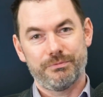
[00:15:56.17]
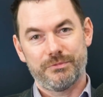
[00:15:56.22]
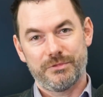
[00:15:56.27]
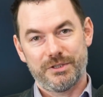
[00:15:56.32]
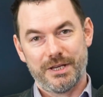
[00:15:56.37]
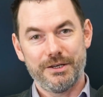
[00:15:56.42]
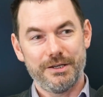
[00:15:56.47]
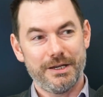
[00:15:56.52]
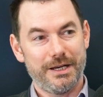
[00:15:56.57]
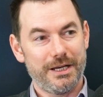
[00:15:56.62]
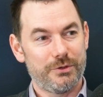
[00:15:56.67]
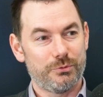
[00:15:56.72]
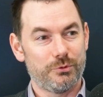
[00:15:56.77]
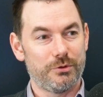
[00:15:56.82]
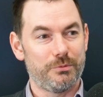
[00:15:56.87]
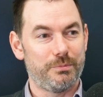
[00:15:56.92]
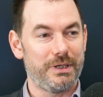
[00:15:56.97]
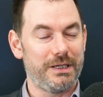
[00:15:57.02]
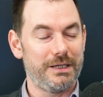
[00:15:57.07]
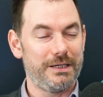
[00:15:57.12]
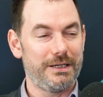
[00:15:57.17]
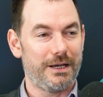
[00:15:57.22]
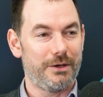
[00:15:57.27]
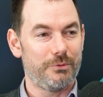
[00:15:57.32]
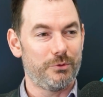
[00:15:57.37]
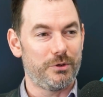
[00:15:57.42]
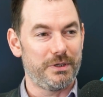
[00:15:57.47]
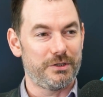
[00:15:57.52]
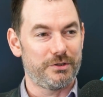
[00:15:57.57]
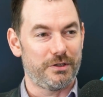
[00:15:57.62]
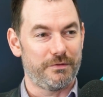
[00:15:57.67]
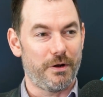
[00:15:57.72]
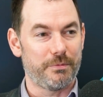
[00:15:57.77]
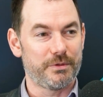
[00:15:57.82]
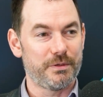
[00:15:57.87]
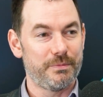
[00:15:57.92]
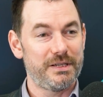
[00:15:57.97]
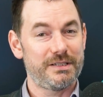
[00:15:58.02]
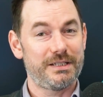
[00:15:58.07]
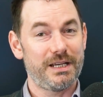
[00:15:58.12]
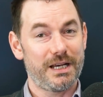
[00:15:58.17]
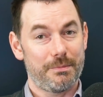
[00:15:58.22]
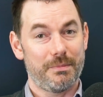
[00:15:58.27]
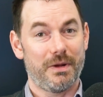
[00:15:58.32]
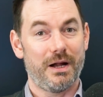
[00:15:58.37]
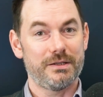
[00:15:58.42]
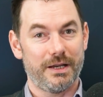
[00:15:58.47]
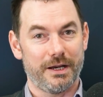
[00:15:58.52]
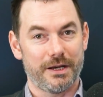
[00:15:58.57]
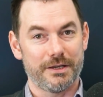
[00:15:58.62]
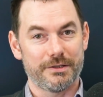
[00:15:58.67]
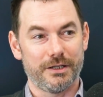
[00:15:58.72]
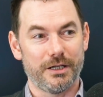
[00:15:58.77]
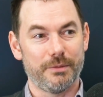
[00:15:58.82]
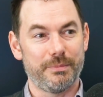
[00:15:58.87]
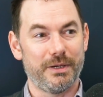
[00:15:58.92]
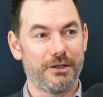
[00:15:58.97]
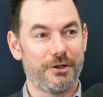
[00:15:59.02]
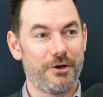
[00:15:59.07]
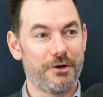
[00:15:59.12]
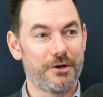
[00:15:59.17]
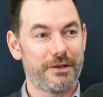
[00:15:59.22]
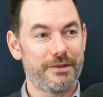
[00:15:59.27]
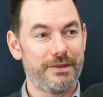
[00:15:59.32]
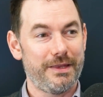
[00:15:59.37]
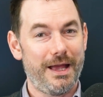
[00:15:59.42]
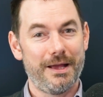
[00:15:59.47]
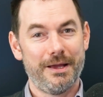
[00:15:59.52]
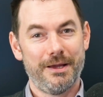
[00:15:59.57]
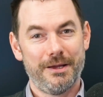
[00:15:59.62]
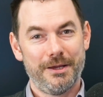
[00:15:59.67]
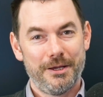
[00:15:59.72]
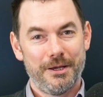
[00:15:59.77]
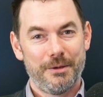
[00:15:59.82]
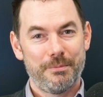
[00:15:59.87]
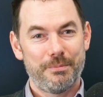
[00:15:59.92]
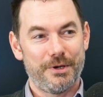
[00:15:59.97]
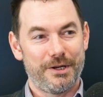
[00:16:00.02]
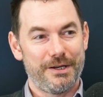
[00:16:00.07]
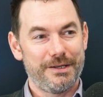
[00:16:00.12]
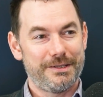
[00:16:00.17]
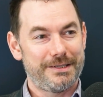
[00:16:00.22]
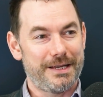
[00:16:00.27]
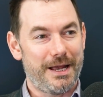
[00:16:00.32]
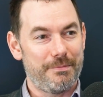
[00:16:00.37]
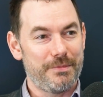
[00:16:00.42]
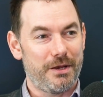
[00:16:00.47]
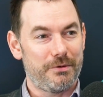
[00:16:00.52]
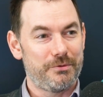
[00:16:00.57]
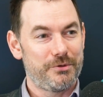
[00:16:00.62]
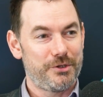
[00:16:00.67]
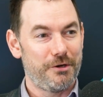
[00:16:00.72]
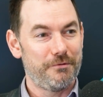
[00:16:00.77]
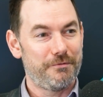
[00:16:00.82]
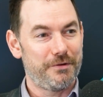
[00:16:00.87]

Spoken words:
10 years would be sort of optimistic. It might take us a little bit longer than that, but shoot